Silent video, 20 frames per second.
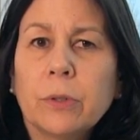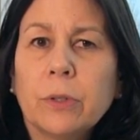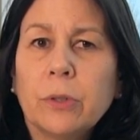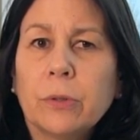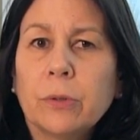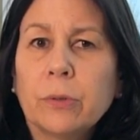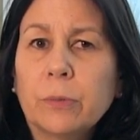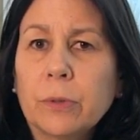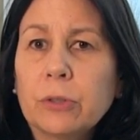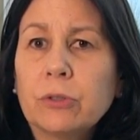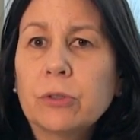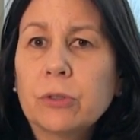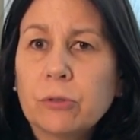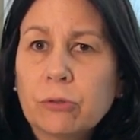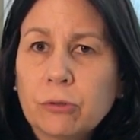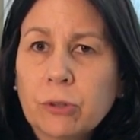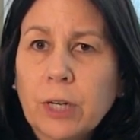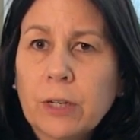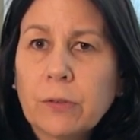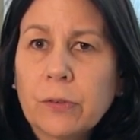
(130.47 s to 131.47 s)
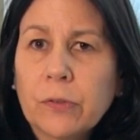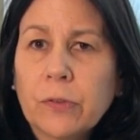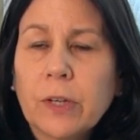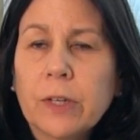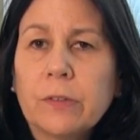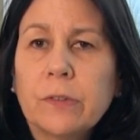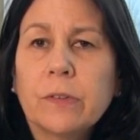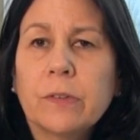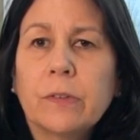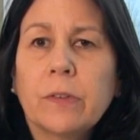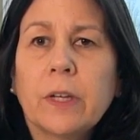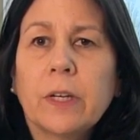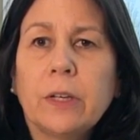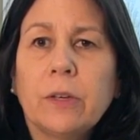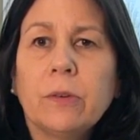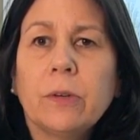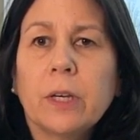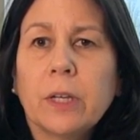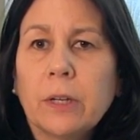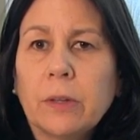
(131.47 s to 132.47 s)
uh, your original driver's license that
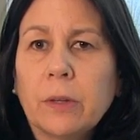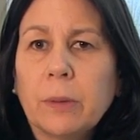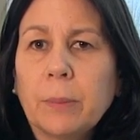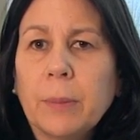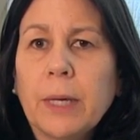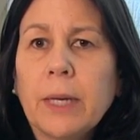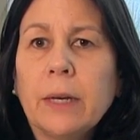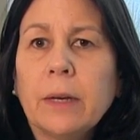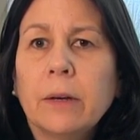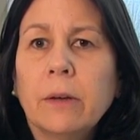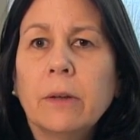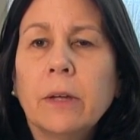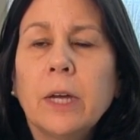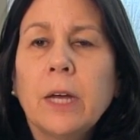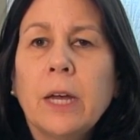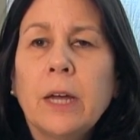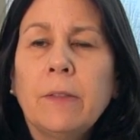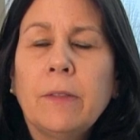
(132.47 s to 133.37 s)
you get in the mail